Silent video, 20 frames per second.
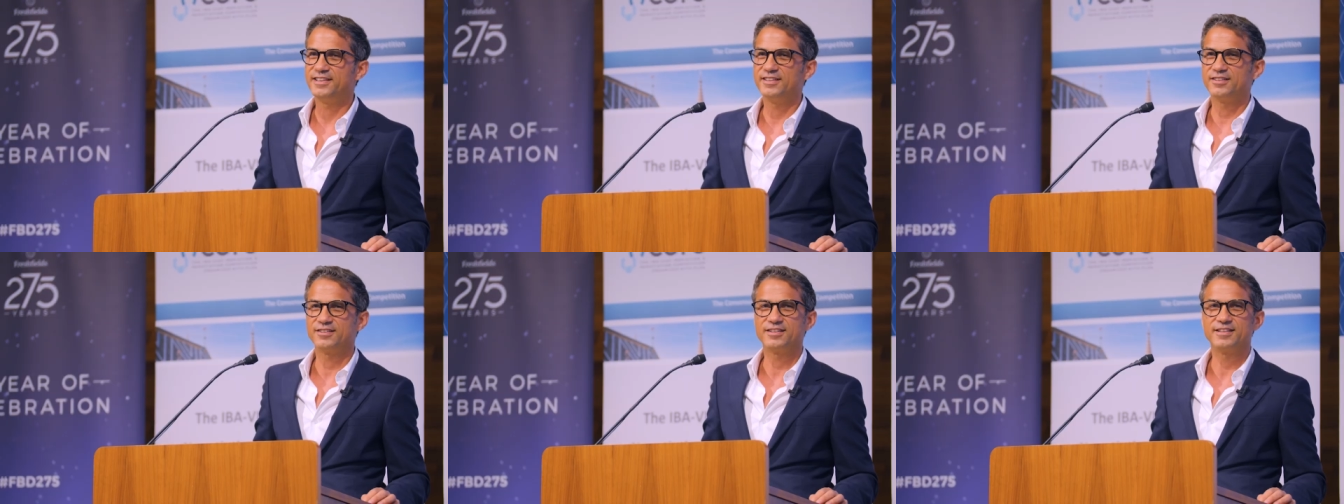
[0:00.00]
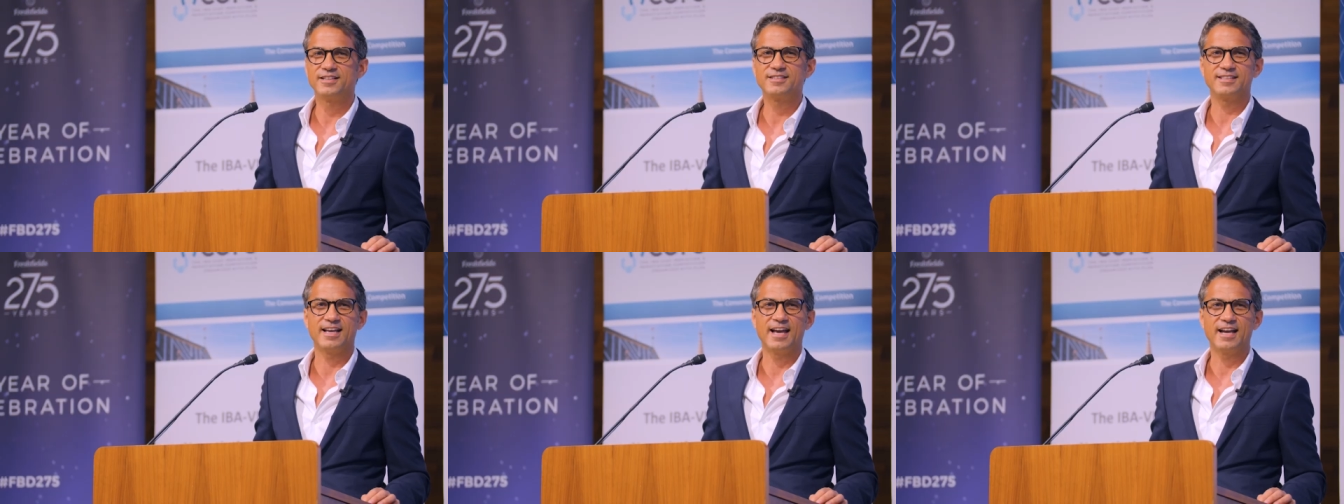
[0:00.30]
here
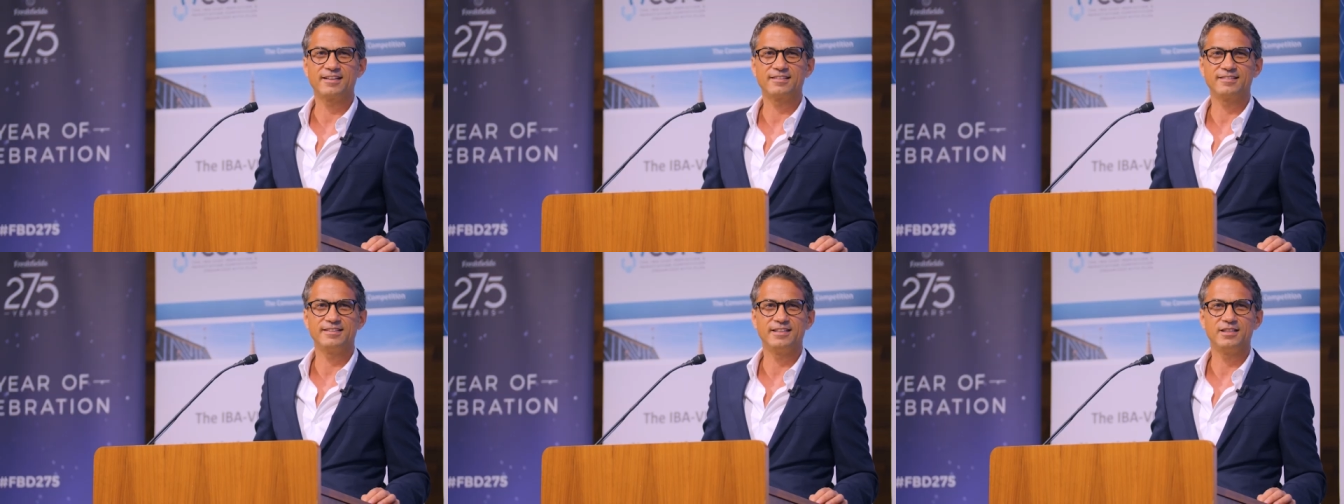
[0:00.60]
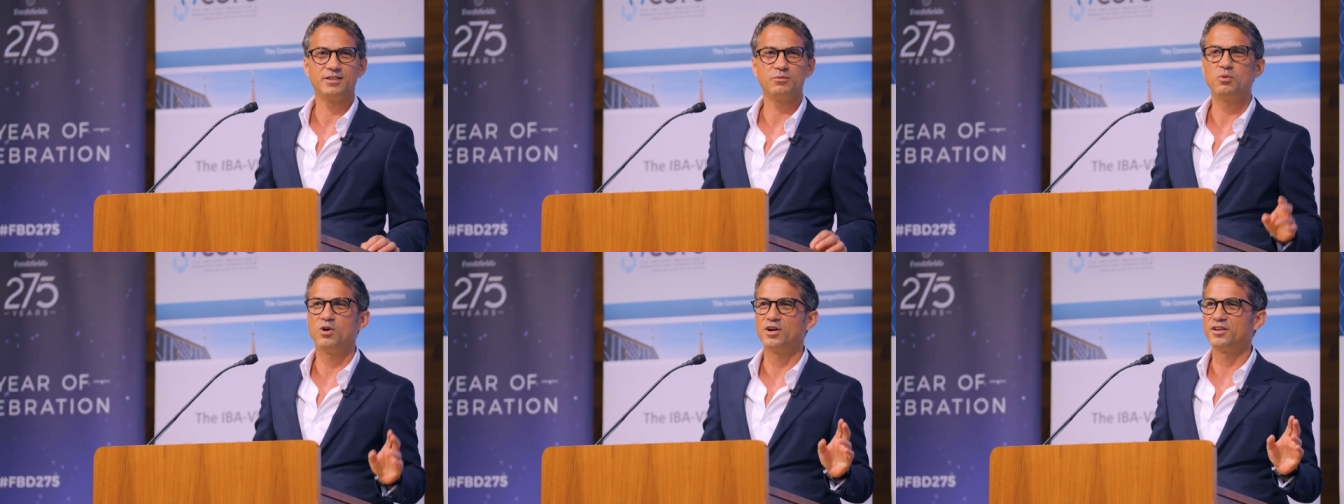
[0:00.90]

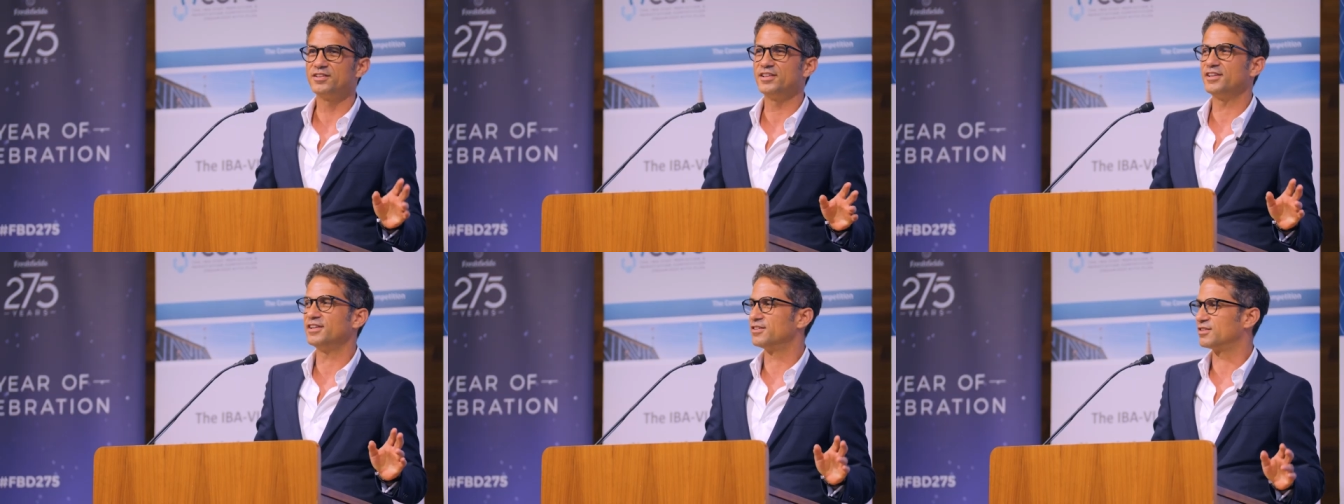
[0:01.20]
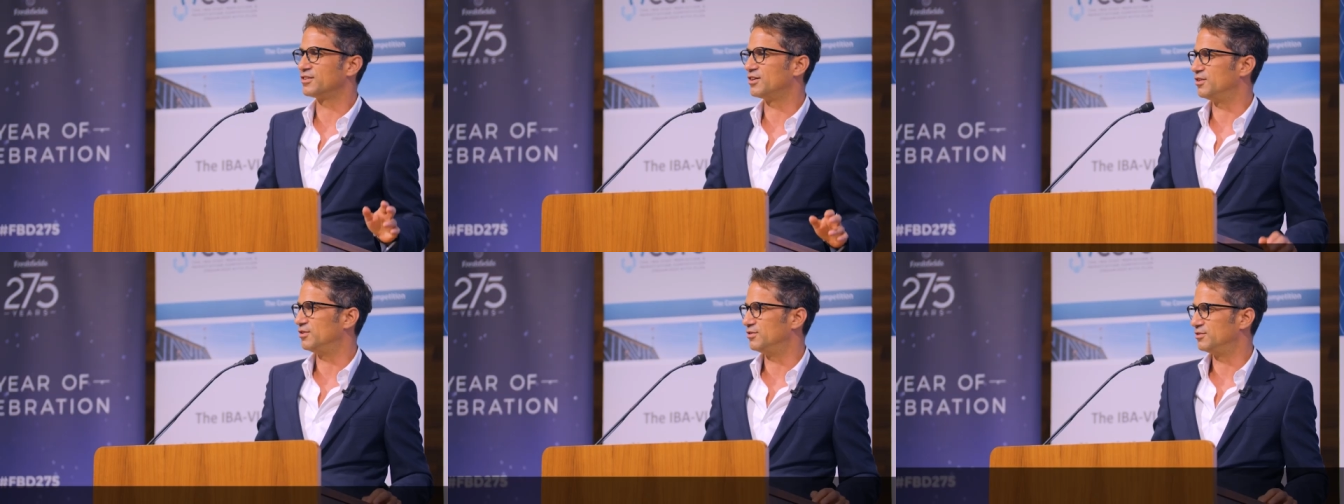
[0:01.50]
exactly 1 year
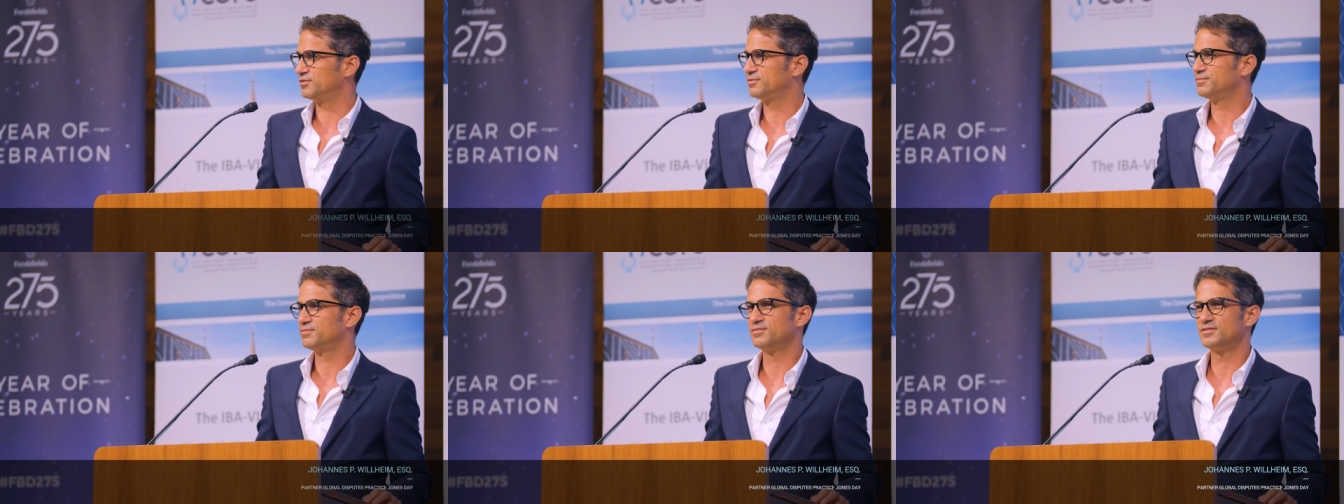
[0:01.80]
ago,